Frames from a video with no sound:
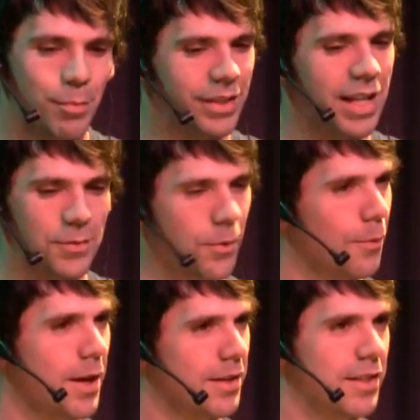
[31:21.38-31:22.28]
that's one
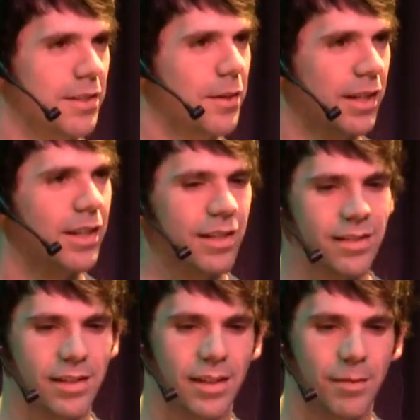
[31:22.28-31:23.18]
way you could do it,
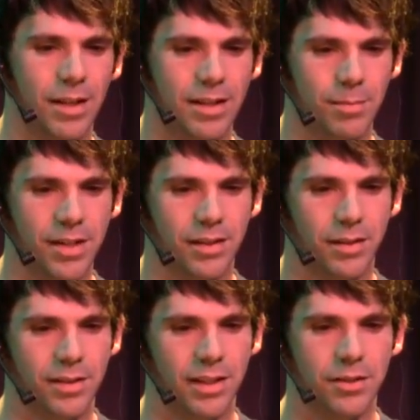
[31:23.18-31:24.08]
and especially
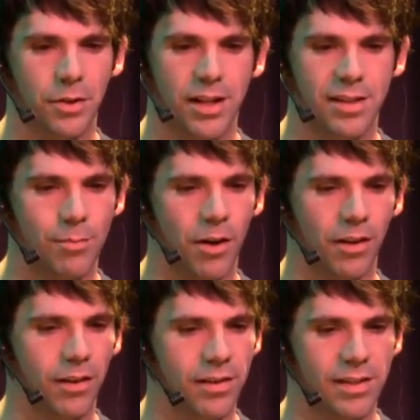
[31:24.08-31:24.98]
using these transient
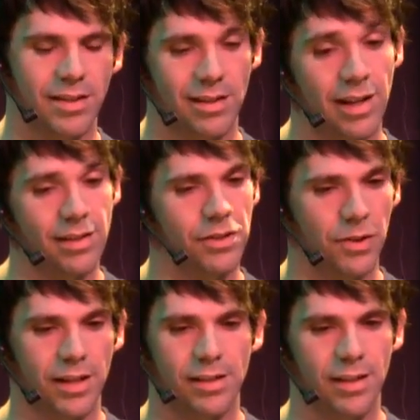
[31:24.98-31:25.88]
markers and slice at
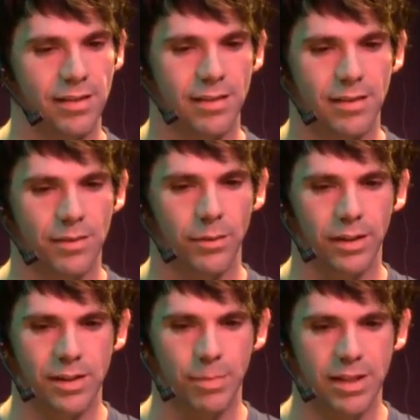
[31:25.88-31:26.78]
transients. It
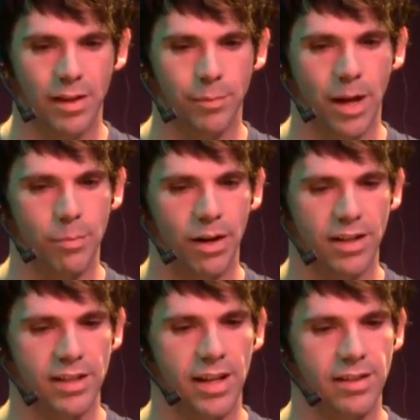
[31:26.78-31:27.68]
really speeds up that
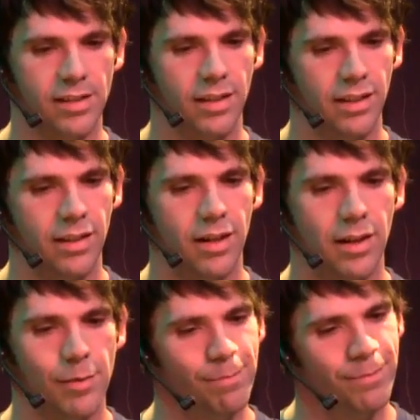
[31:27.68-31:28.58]
process.
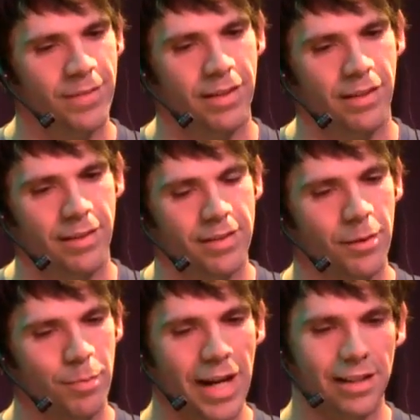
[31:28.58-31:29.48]

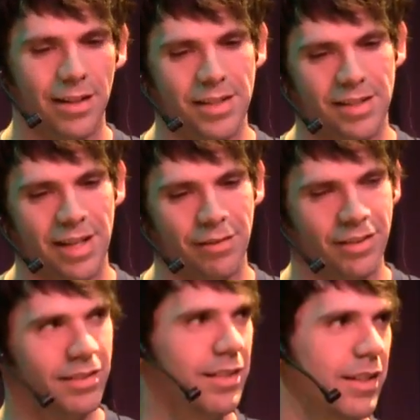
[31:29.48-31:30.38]
So back in Logic
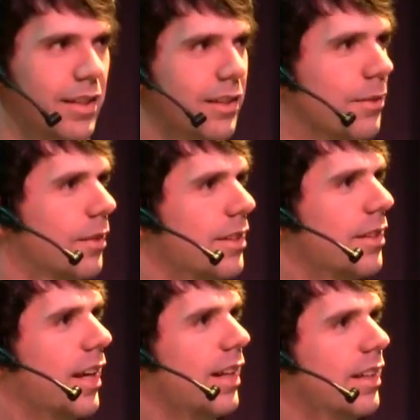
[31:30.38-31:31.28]
7, couldn't really do
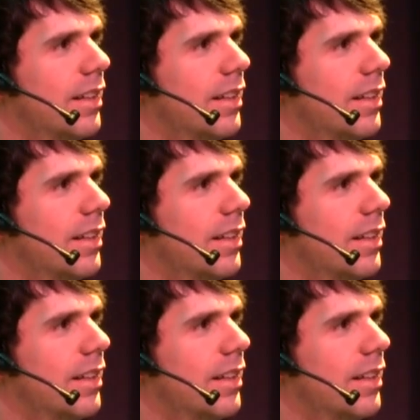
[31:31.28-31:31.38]
that.